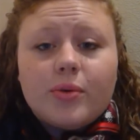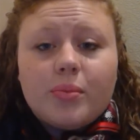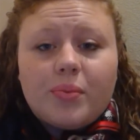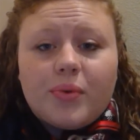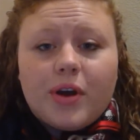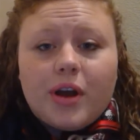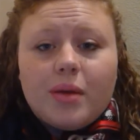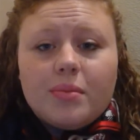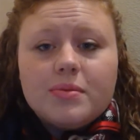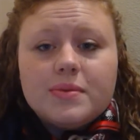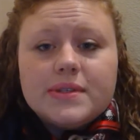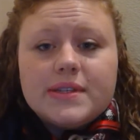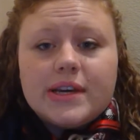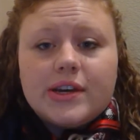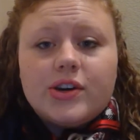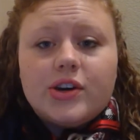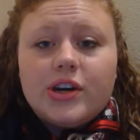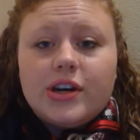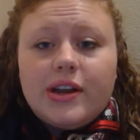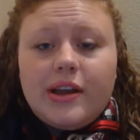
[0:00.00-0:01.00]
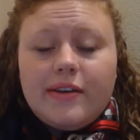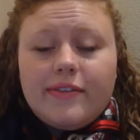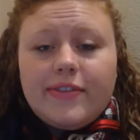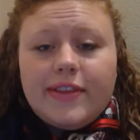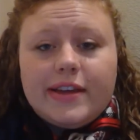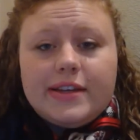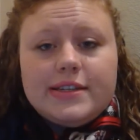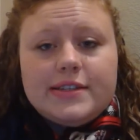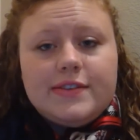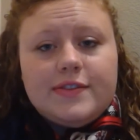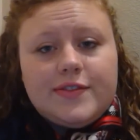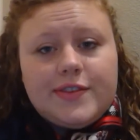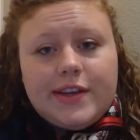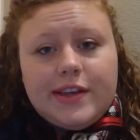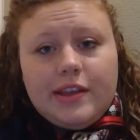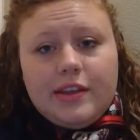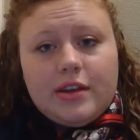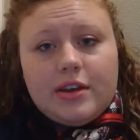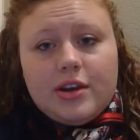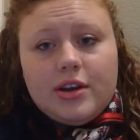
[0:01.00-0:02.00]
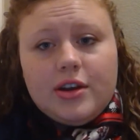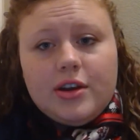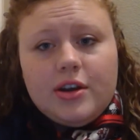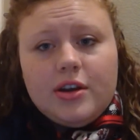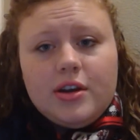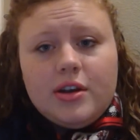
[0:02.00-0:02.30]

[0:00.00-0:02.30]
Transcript: problems that could have led to failure.